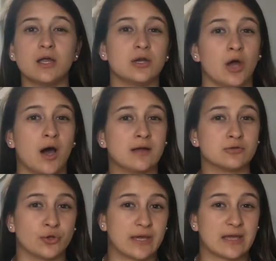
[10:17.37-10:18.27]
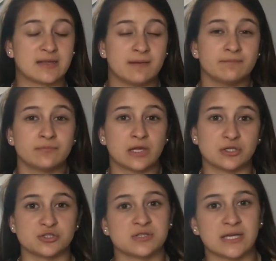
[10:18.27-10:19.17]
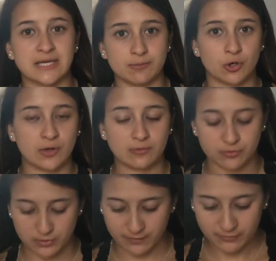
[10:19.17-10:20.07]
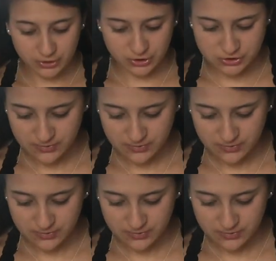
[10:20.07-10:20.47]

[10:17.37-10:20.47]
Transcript: not looking at them and just like keep going with whatever you're